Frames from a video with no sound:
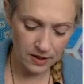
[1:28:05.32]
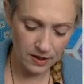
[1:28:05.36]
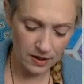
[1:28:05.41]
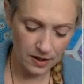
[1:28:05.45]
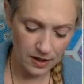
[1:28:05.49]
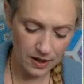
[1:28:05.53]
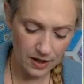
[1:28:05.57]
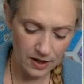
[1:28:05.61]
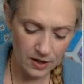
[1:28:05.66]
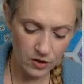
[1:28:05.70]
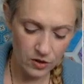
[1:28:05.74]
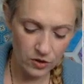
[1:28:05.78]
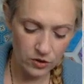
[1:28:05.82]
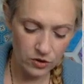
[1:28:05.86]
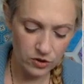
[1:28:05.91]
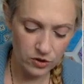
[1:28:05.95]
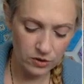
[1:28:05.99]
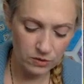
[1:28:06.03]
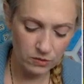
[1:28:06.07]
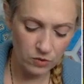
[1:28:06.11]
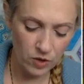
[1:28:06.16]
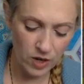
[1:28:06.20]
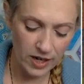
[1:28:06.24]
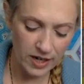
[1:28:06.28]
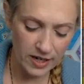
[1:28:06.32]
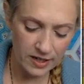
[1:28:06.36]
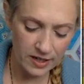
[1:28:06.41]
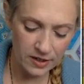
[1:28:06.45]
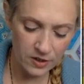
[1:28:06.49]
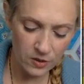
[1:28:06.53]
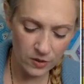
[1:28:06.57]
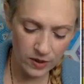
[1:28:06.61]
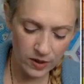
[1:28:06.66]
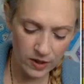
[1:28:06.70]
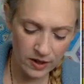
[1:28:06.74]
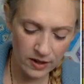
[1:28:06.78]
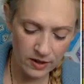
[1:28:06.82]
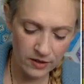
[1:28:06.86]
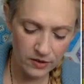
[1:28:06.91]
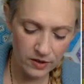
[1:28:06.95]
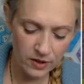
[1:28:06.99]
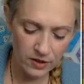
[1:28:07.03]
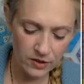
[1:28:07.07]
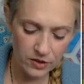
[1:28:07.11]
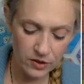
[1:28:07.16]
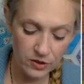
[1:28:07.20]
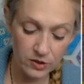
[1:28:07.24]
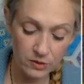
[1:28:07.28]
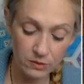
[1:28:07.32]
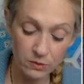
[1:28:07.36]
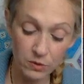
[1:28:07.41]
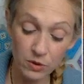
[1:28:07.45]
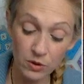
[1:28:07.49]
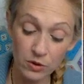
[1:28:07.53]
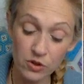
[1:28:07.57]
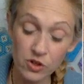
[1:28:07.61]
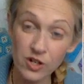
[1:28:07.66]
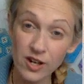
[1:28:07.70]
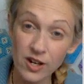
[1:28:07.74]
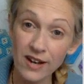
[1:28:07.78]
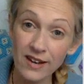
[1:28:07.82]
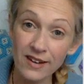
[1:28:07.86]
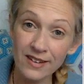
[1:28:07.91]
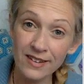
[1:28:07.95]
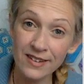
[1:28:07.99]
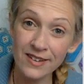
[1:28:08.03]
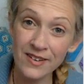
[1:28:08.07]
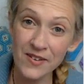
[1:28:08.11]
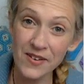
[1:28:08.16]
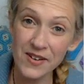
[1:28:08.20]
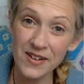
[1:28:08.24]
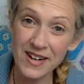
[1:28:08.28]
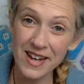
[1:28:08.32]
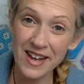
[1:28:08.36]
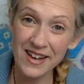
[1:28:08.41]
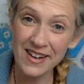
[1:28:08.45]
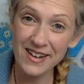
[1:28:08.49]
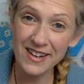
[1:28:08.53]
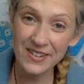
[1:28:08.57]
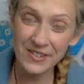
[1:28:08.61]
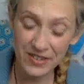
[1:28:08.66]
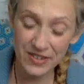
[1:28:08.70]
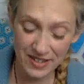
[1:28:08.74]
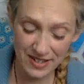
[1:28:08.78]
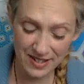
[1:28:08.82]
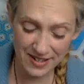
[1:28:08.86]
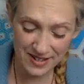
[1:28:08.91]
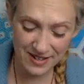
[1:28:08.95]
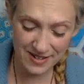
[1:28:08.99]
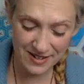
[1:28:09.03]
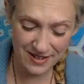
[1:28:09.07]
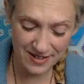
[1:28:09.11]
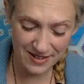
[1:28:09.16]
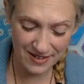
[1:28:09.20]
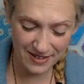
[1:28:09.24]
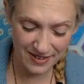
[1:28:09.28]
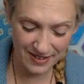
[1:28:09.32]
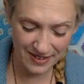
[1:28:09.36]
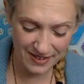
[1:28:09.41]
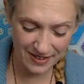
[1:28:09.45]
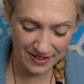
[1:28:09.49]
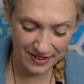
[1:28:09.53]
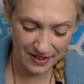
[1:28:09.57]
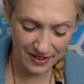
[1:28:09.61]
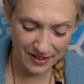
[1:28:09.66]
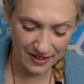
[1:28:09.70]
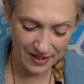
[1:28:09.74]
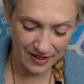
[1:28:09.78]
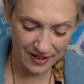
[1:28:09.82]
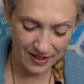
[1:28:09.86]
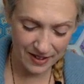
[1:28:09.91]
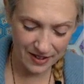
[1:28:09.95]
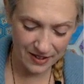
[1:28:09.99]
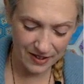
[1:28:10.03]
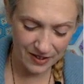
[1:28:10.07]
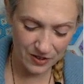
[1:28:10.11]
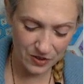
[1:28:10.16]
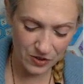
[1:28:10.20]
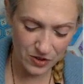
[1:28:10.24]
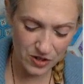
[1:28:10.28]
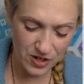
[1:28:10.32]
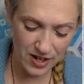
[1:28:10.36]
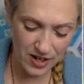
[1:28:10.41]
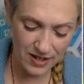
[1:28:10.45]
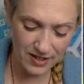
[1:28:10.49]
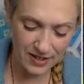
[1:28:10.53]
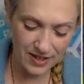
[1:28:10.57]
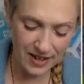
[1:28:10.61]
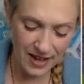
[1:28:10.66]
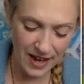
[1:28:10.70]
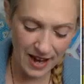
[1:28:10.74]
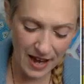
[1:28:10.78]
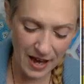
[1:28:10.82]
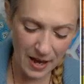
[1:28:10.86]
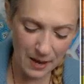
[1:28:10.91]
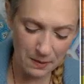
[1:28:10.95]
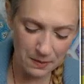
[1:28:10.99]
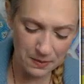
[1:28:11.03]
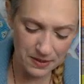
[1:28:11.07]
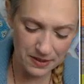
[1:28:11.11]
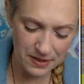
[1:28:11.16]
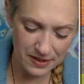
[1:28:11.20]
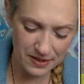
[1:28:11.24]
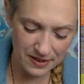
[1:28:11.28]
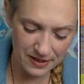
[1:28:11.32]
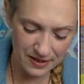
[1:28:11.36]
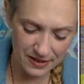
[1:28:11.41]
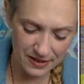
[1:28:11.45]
I know there's some writing going on out there. There's some crocheting going on out there. Crocheting caps.